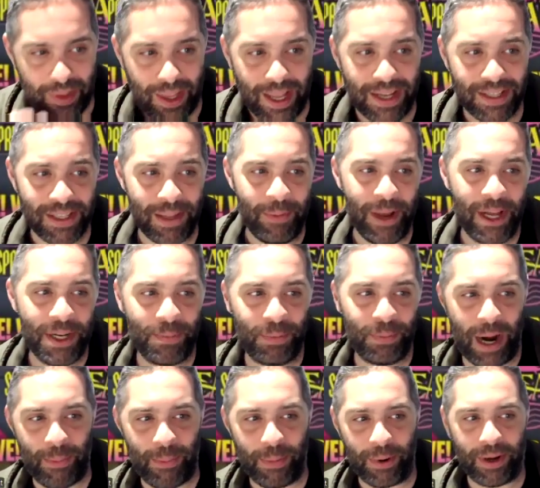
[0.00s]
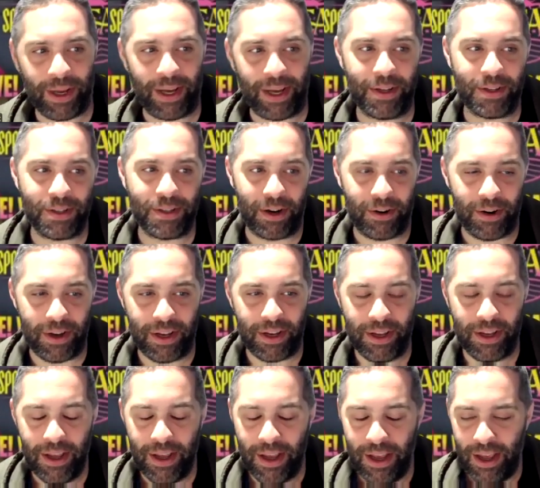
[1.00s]
as the match proper kind of
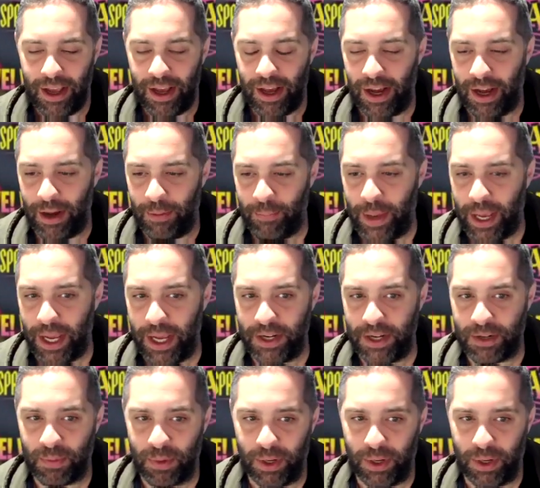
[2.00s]
started, Page